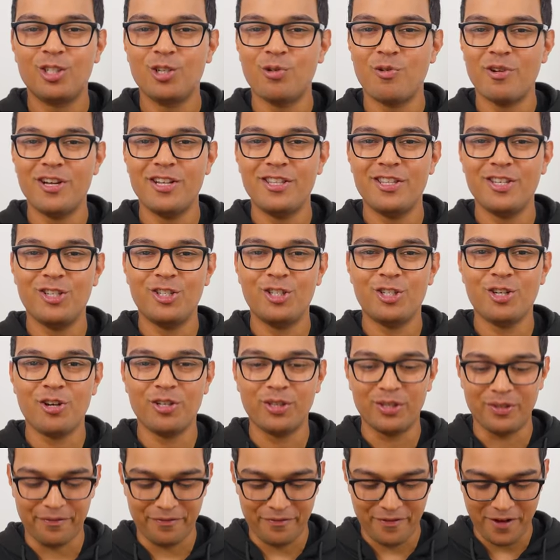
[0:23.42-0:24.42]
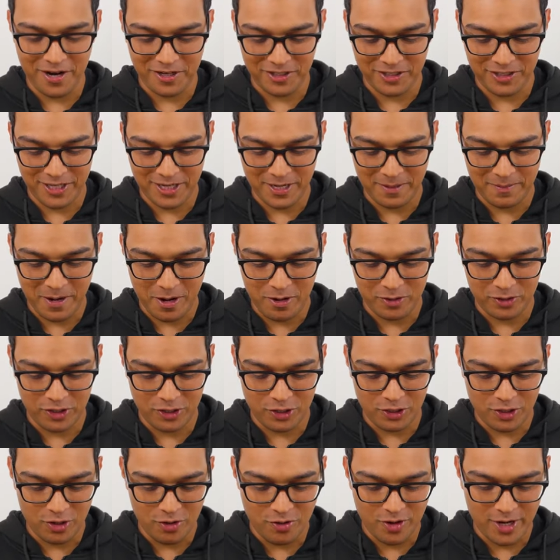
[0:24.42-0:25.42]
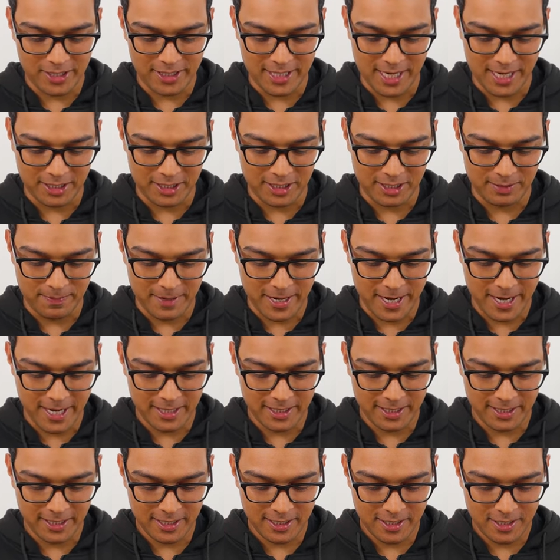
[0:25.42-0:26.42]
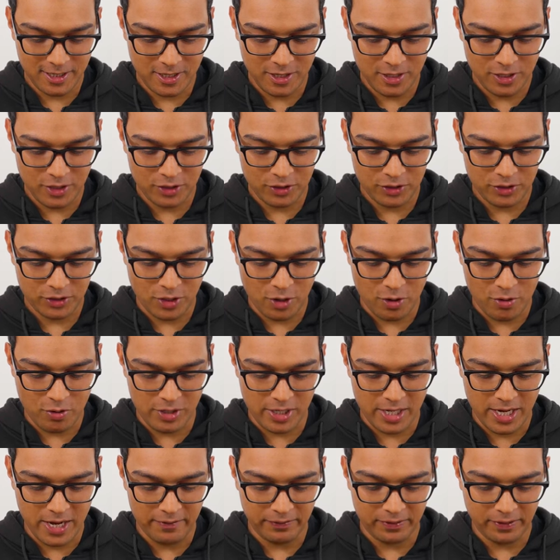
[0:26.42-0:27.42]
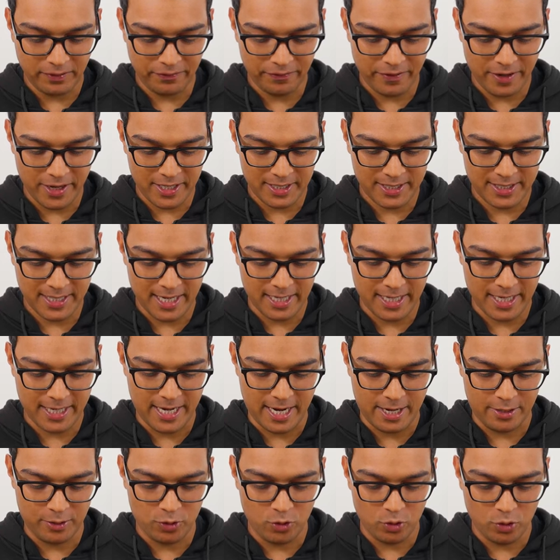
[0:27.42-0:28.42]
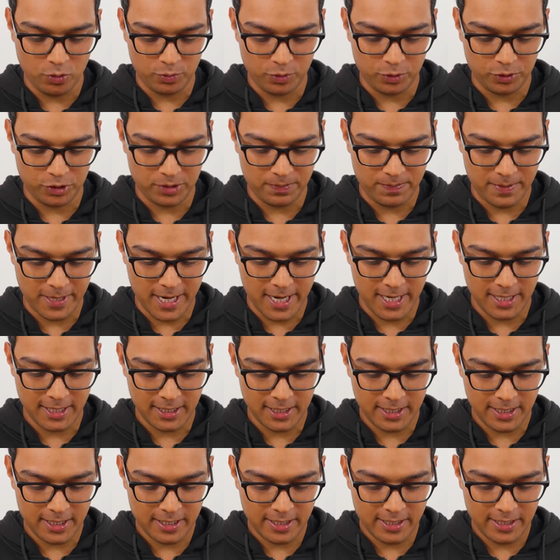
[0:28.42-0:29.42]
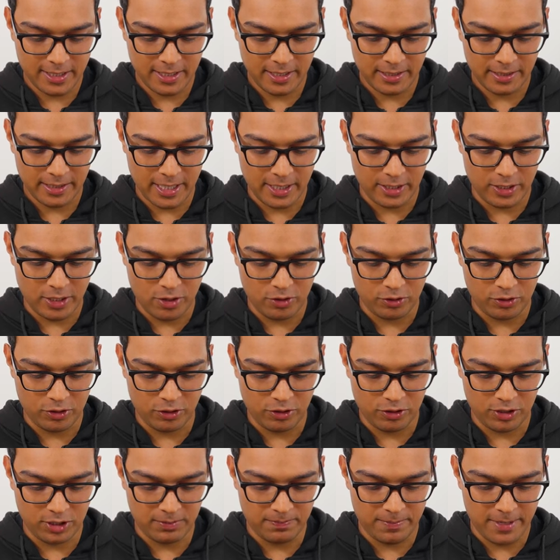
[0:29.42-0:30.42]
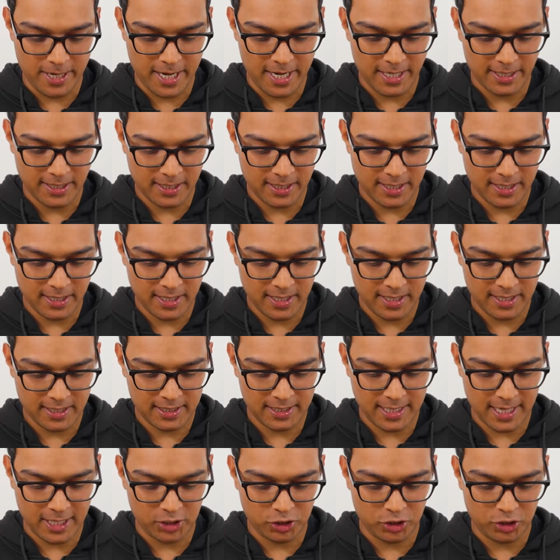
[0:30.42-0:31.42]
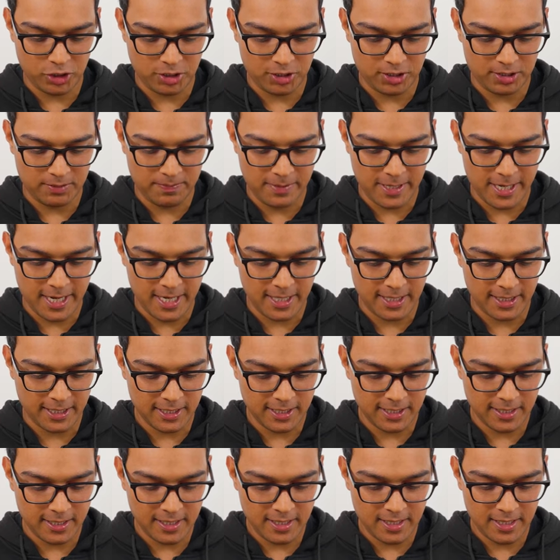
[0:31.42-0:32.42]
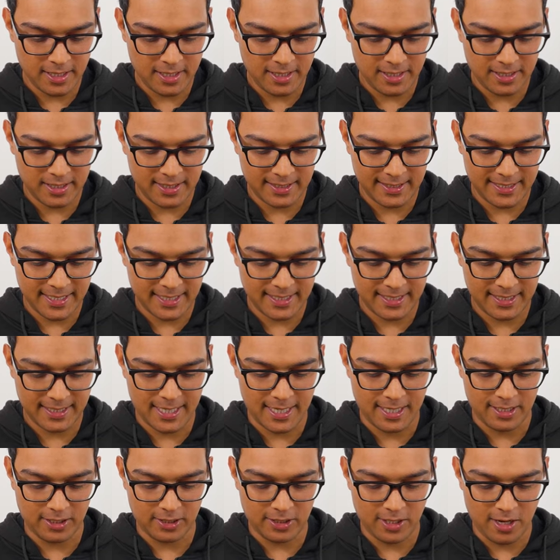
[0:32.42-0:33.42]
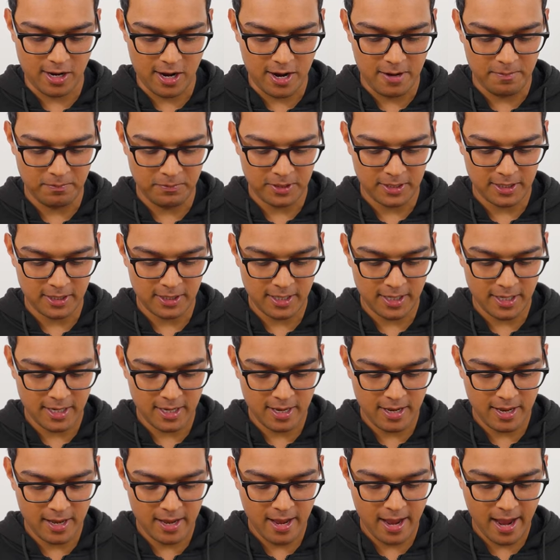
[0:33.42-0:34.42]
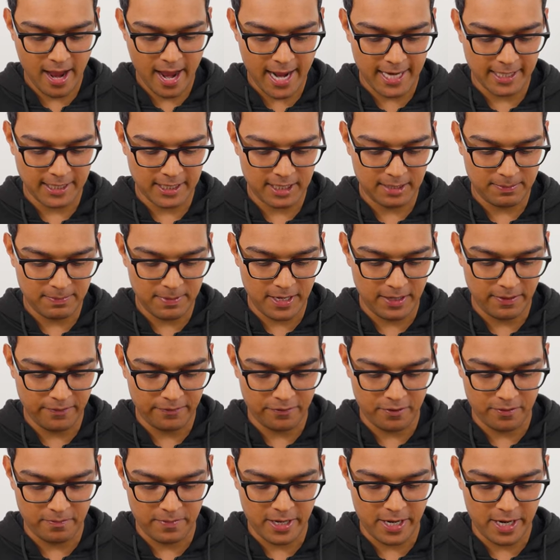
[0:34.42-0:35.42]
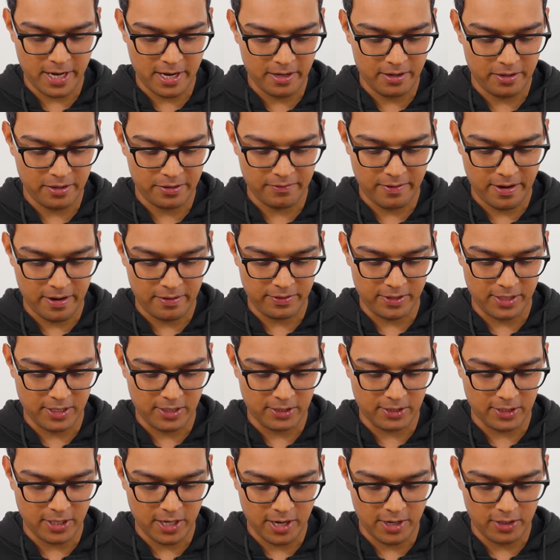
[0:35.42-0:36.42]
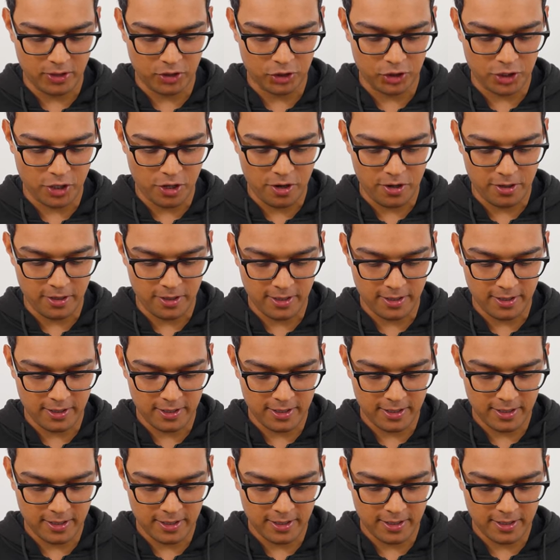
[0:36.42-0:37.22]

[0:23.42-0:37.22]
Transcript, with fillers: To edit this shot, the first thing I'm going to do is add speed. So leave the first second at normal speed then go to speed, section speed, 16 times, add speed from here throughout the entire shot,